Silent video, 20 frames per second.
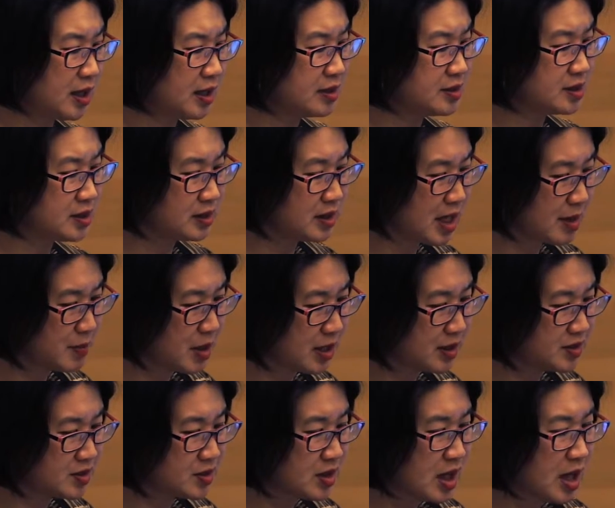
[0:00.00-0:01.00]

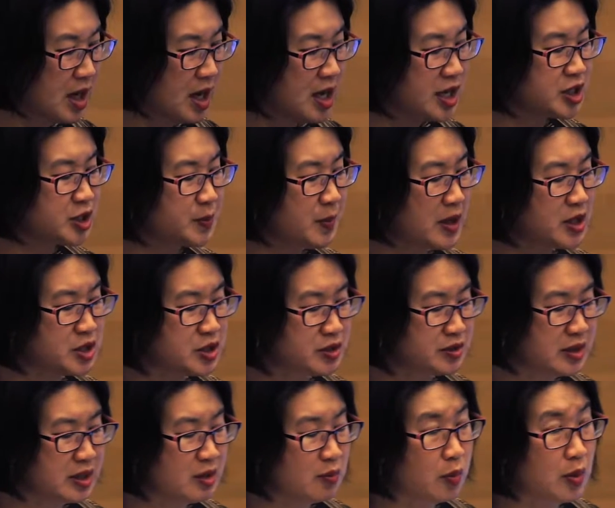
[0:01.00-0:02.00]
dilemmas,
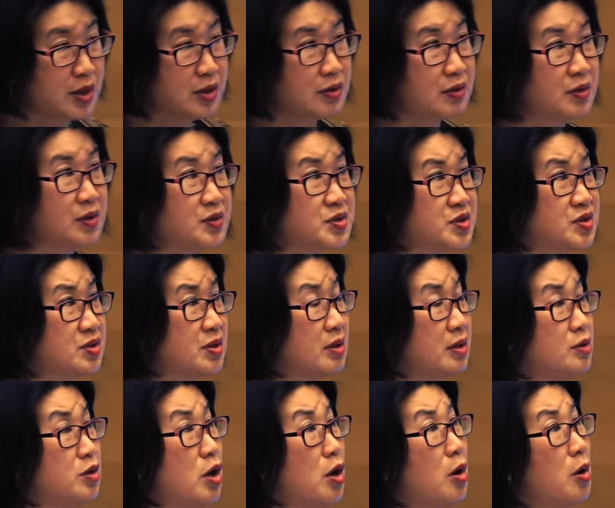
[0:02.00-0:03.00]
especially when there's
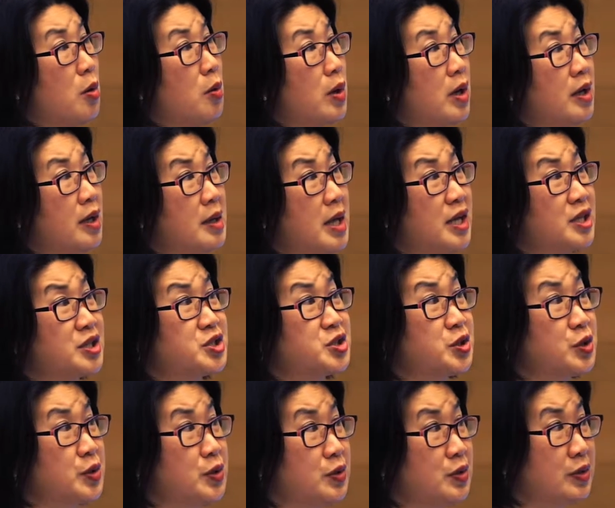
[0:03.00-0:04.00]
no
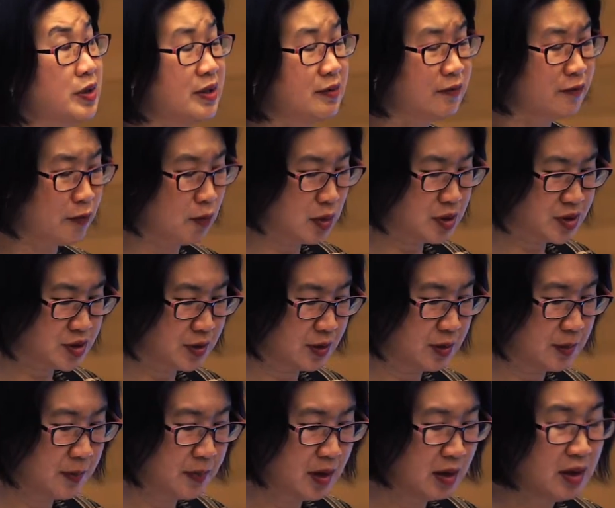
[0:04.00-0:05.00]
external enforcer.
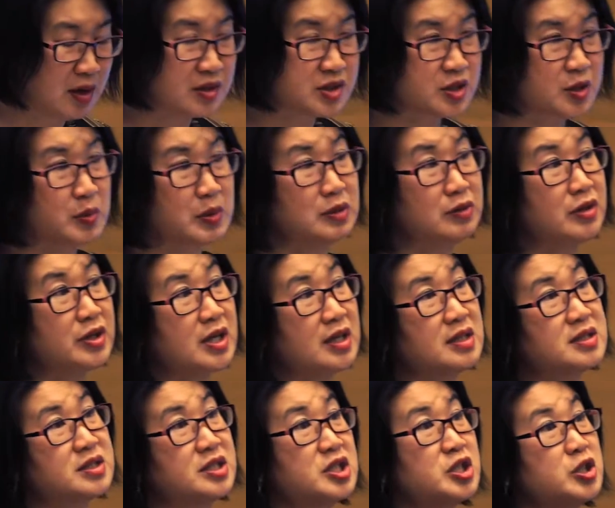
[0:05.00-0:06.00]
So we're looking
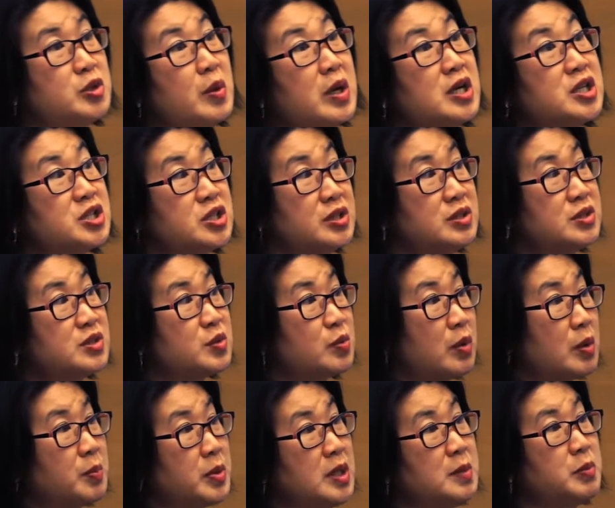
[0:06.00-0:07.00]
at situations
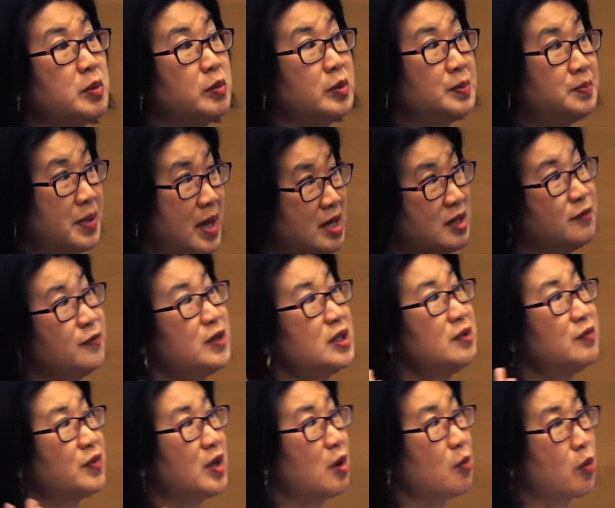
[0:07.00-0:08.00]
where people would benefit
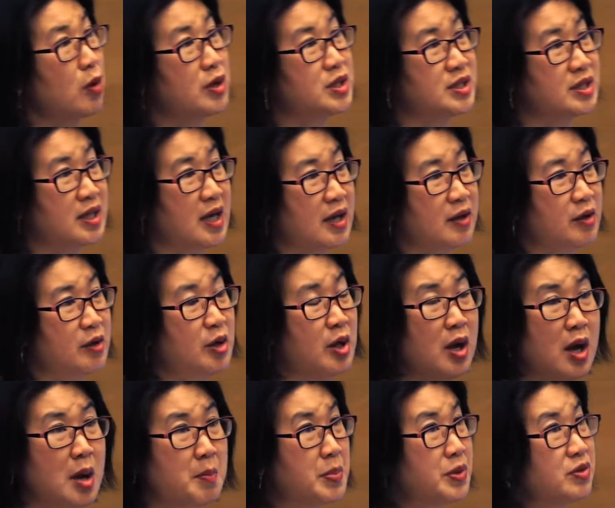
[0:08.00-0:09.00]
if they work together,
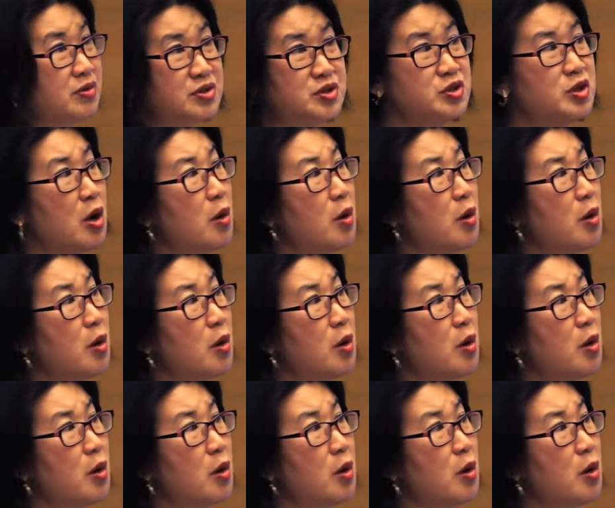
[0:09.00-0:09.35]
but there's no